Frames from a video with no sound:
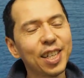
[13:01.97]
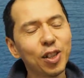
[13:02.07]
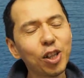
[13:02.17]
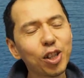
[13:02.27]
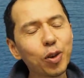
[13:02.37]

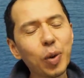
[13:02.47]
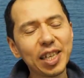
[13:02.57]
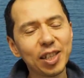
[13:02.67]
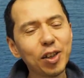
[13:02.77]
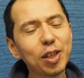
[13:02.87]
Not
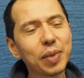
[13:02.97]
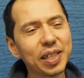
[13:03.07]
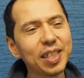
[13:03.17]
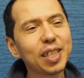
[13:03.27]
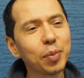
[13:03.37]
quite noise, but
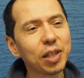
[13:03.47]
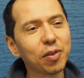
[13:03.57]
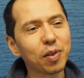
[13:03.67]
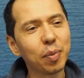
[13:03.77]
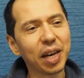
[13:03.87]
it is a bit
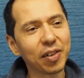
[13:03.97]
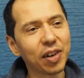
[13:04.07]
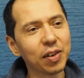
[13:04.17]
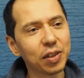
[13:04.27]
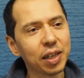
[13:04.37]
of the
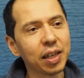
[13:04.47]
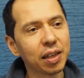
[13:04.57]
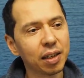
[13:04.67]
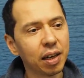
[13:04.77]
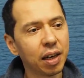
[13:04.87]
background.
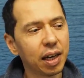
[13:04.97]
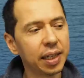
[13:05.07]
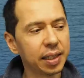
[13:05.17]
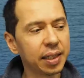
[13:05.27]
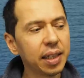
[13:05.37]
Yeah.
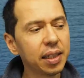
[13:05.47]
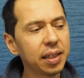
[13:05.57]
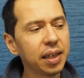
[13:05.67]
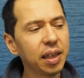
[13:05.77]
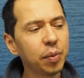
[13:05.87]
It is
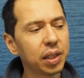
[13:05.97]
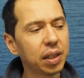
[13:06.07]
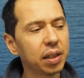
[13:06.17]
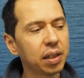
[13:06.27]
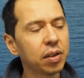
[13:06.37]
necessary, but
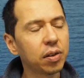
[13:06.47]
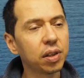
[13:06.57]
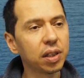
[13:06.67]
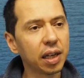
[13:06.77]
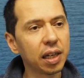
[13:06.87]
it is not
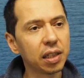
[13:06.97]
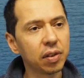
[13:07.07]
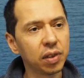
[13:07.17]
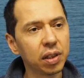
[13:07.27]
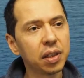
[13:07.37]

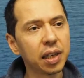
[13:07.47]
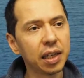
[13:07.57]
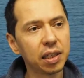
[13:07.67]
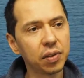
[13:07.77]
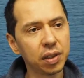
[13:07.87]
decisive. The
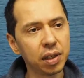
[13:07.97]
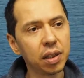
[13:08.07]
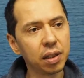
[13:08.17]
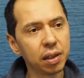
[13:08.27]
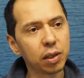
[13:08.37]
decisive is
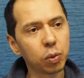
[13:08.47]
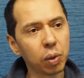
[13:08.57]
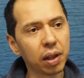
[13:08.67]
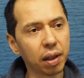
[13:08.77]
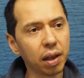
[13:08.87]
really this
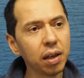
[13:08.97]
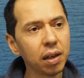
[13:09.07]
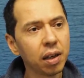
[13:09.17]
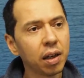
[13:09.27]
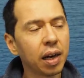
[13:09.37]
one thing,
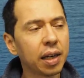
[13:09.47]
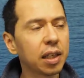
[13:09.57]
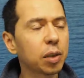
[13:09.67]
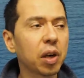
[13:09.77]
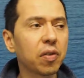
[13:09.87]
yeah. and
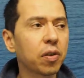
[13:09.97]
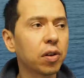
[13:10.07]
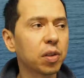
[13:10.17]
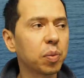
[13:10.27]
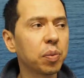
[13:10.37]
that's why, of
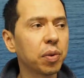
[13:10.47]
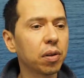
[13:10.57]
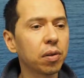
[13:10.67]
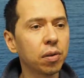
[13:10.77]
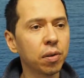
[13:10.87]
course, people
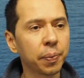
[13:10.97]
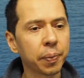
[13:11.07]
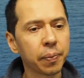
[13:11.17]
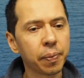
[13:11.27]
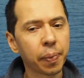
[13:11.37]
who
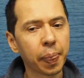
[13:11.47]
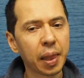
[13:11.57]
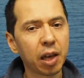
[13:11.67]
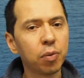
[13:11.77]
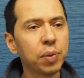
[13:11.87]

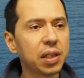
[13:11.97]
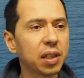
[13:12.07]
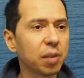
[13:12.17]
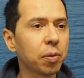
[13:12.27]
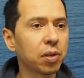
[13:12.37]
who miss
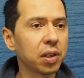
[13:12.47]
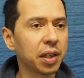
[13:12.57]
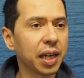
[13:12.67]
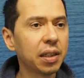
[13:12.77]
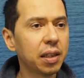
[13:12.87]
their spot in the
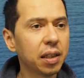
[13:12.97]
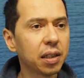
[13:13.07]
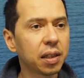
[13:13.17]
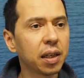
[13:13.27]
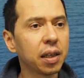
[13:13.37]

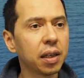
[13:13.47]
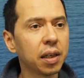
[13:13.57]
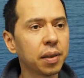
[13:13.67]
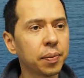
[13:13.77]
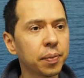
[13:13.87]
candidates,
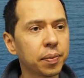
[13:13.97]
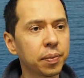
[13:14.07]
they, um,